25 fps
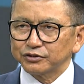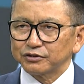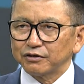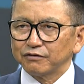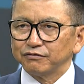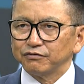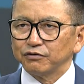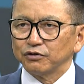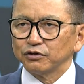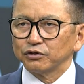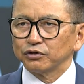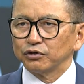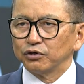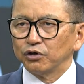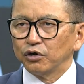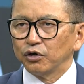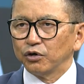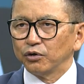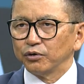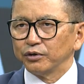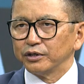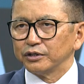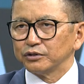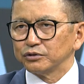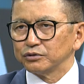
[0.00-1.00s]
of all go
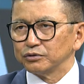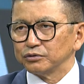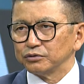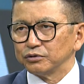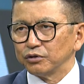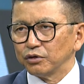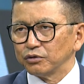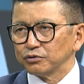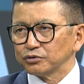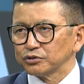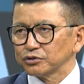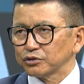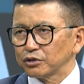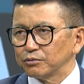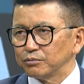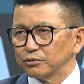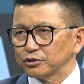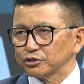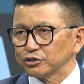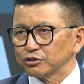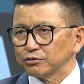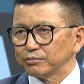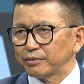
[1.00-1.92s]
into those commercial